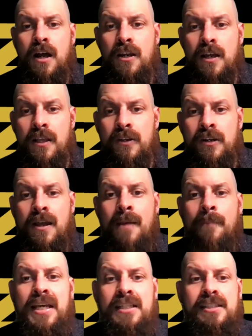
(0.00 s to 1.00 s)
another,
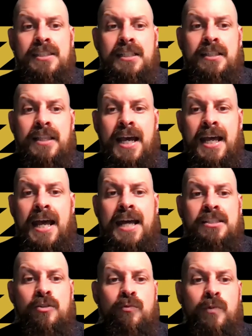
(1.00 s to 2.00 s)
banks see that
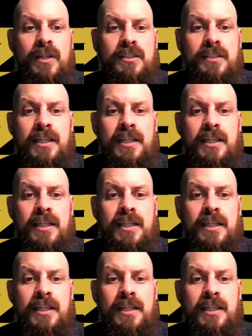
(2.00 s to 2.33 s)
as a risk.